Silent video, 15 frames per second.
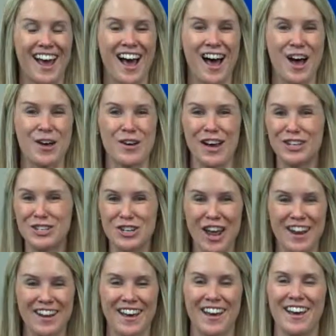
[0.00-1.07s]

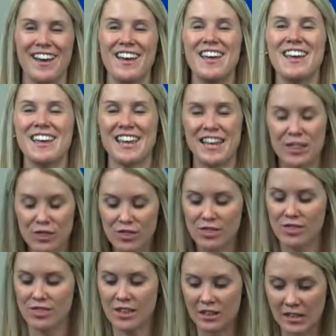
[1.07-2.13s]
agenda
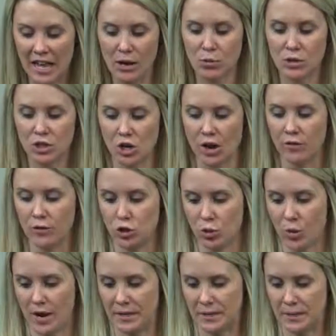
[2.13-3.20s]
in the language of
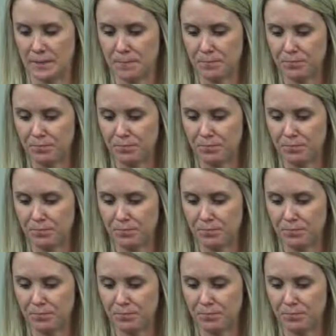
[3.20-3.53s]
choice.